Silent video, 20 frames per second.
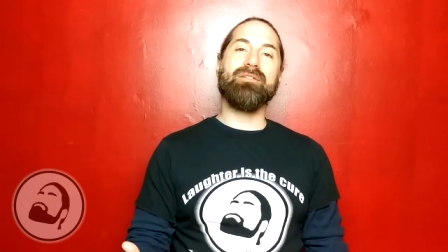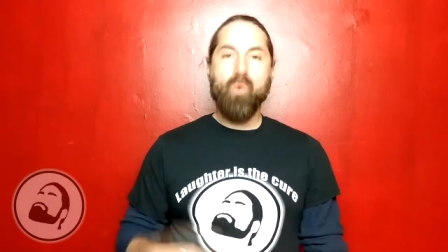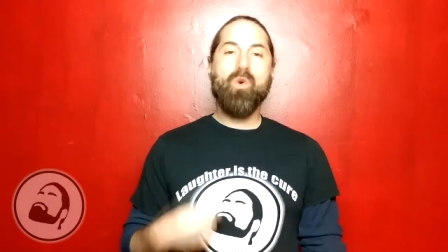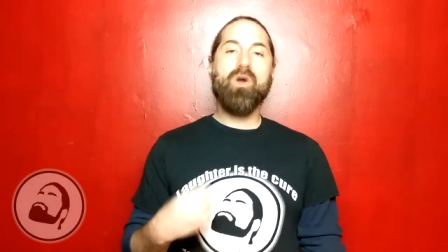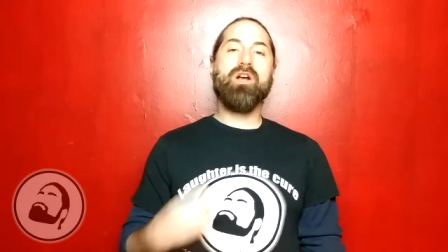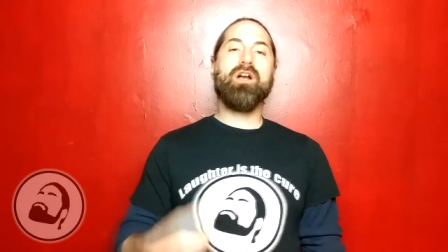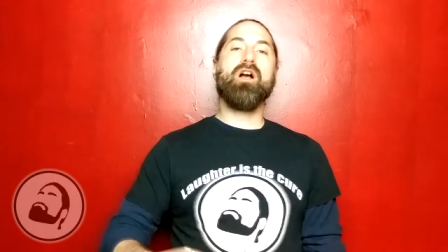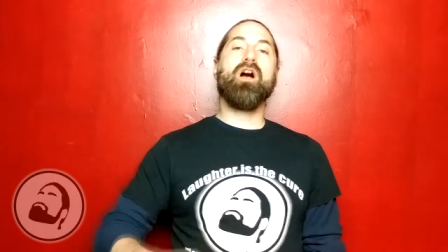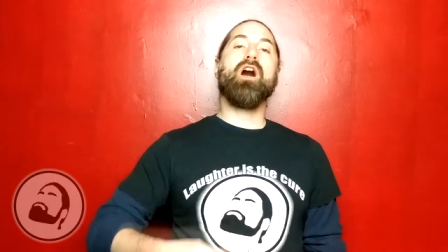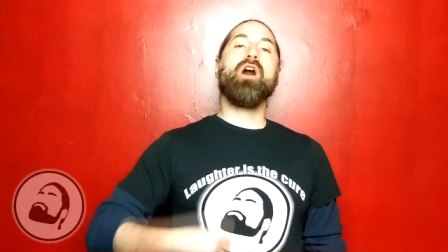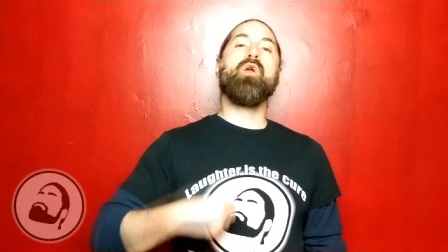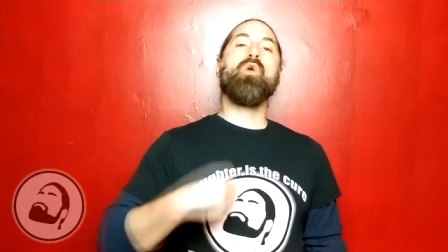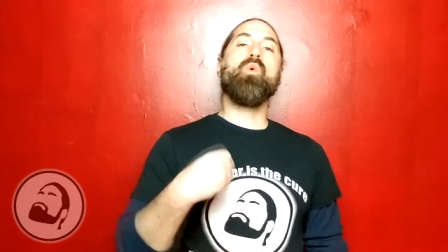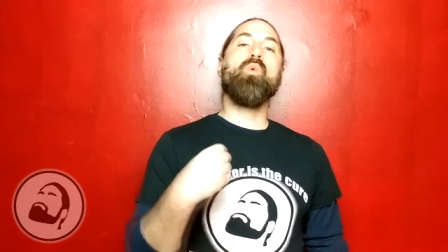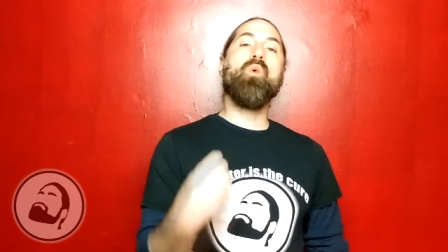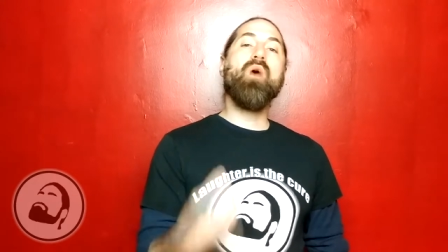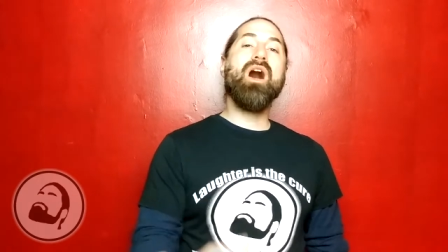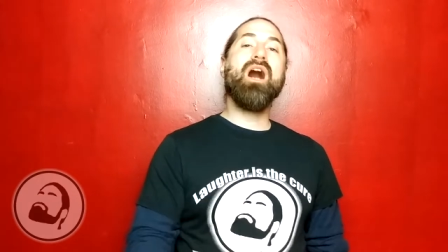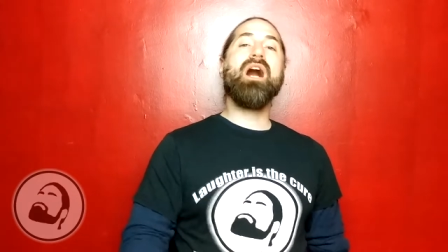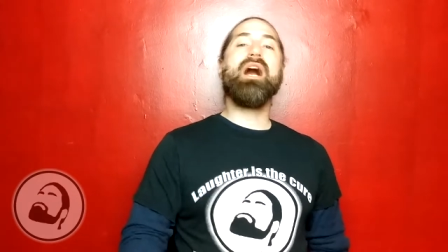Work on
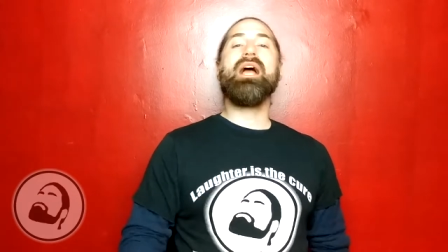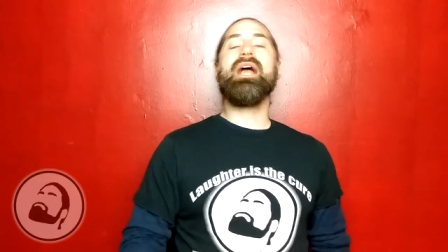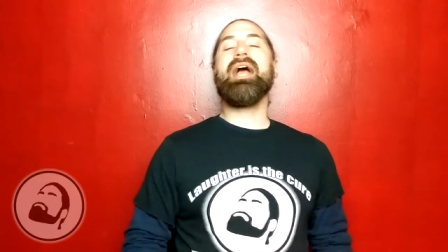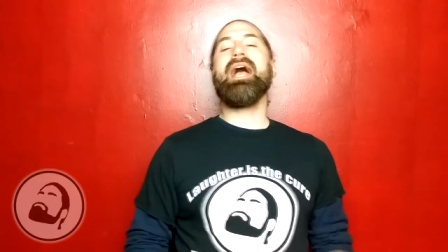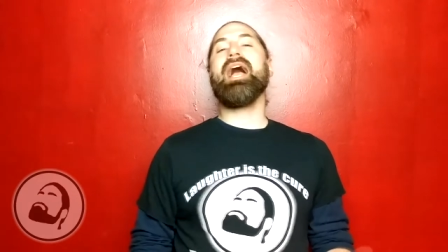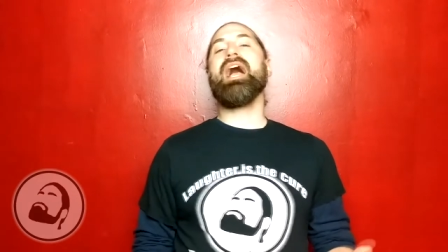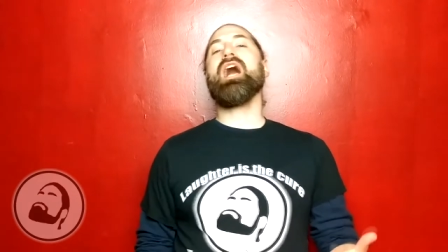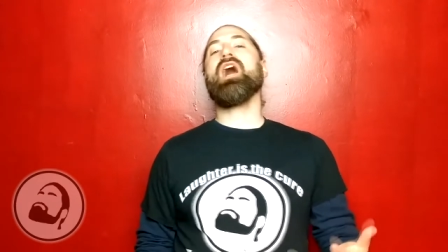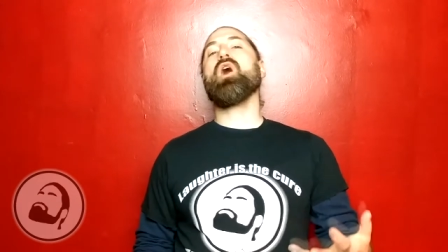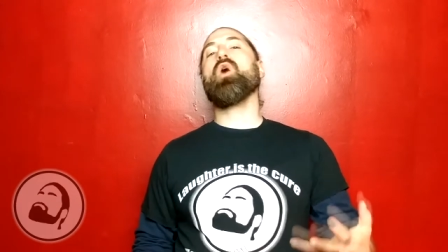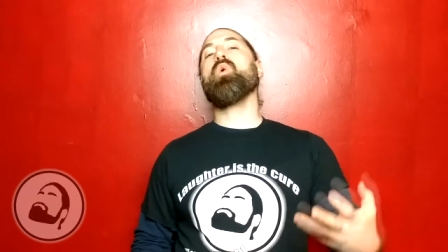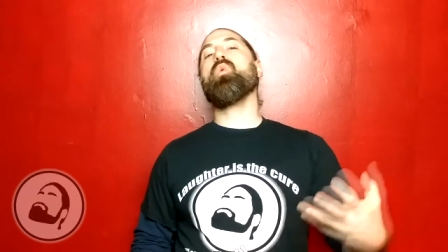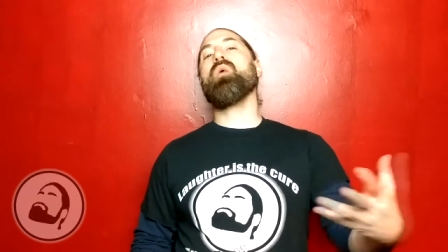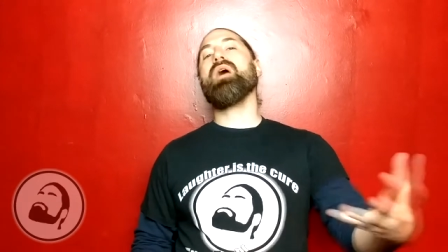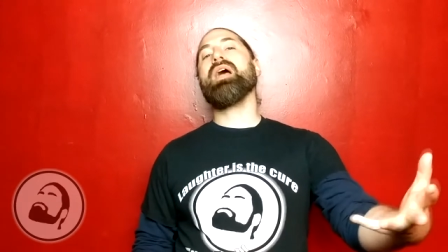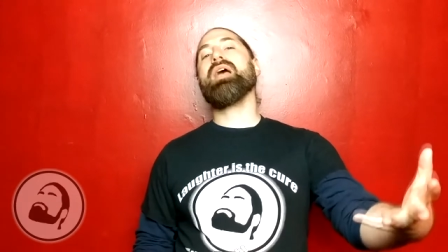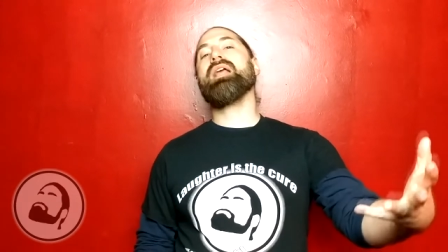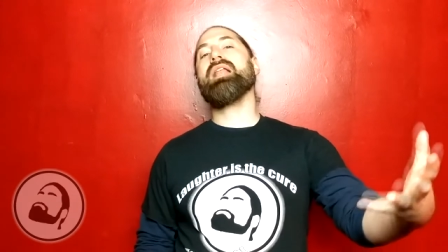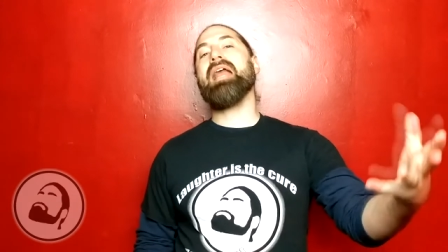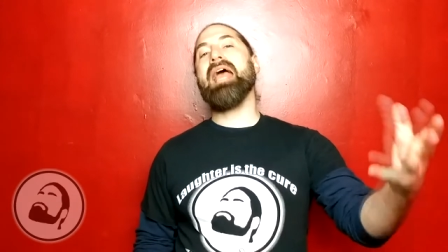why, how,
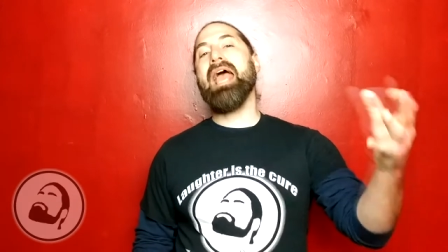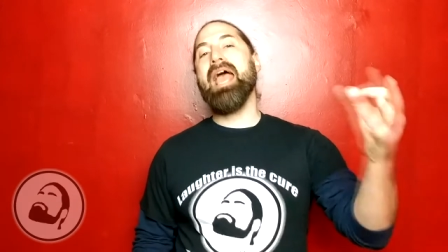when,